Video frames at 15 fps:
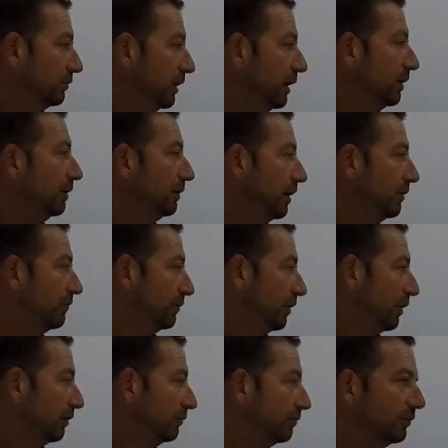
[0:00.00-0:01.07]
18 days
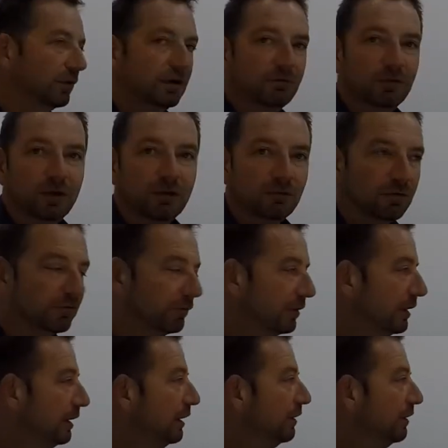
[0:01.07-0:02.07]
ago, whatever that was.